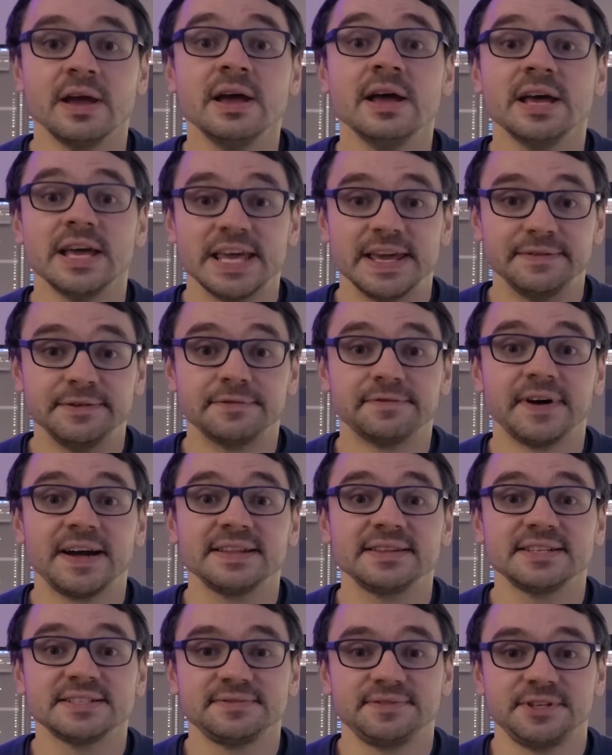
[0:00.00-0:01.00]
If you find
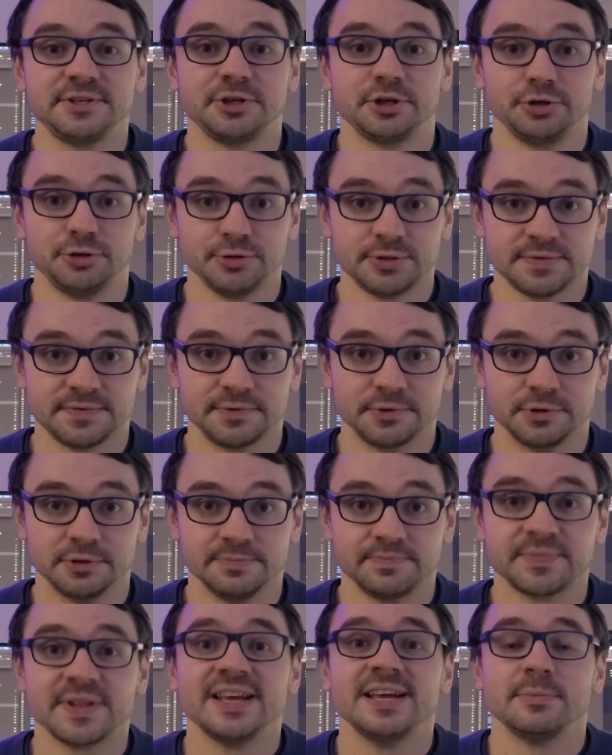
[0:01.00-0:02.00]
this video useful,
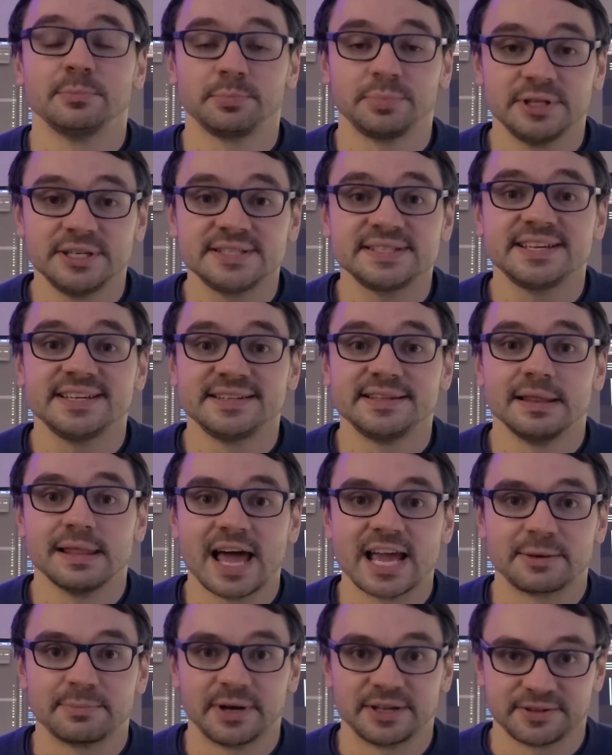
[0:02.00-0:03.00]
please hit the
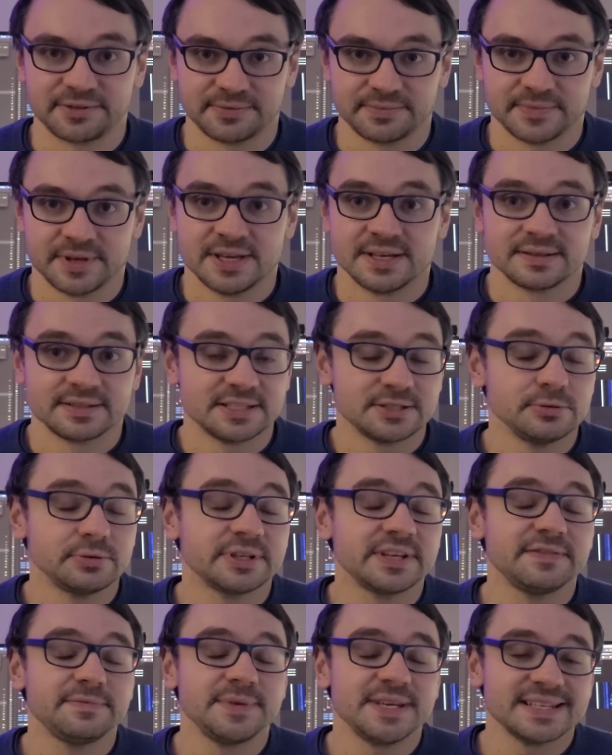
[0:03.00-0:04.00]
like button. This will
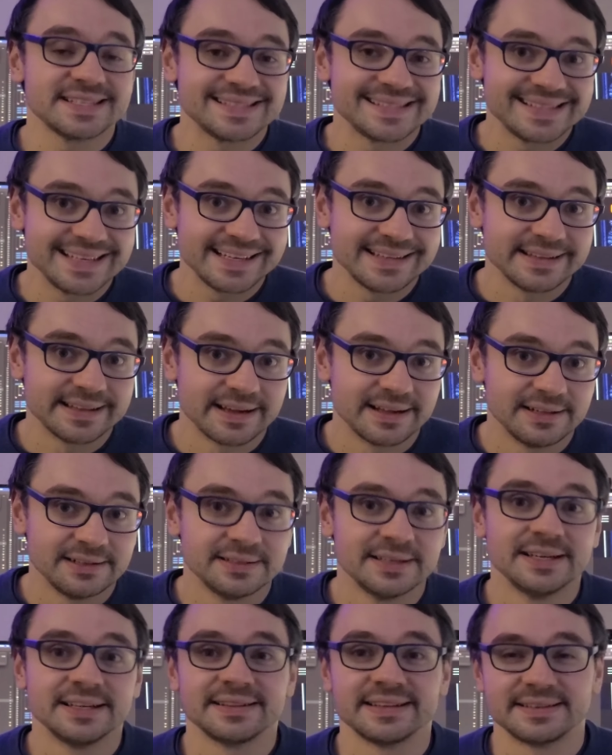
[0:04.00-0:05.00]
give me a signal
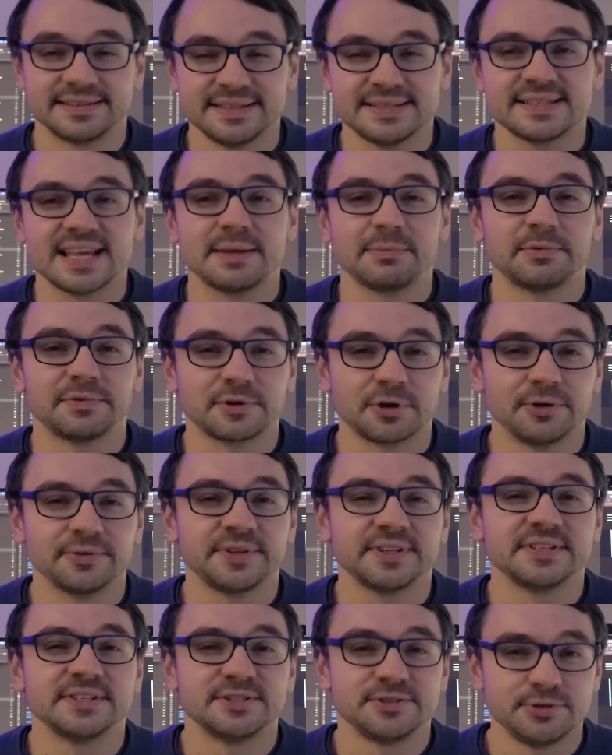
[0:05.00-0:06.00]
that this type of
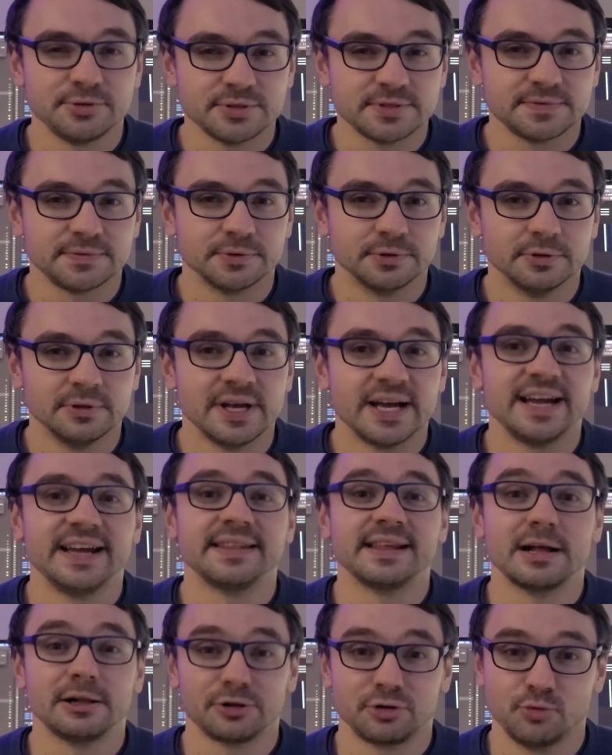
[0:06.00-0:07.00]
content is useful and
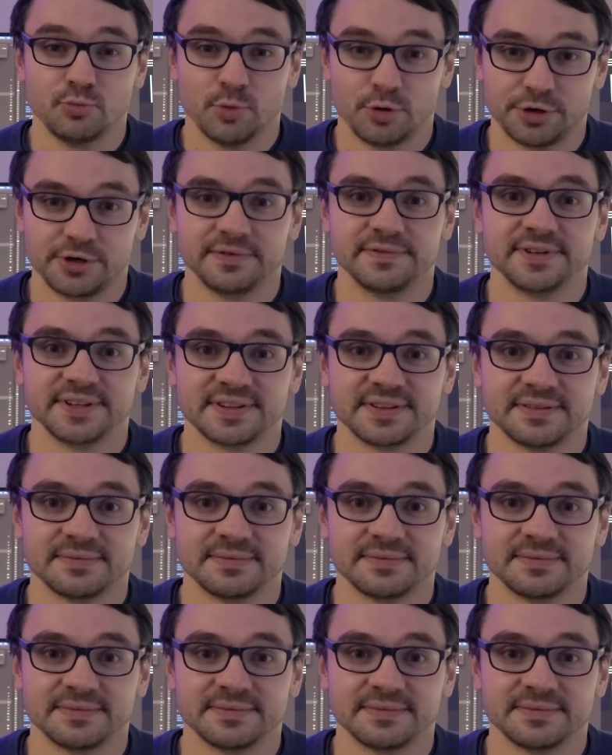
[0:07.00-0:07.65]
I'll do more of it.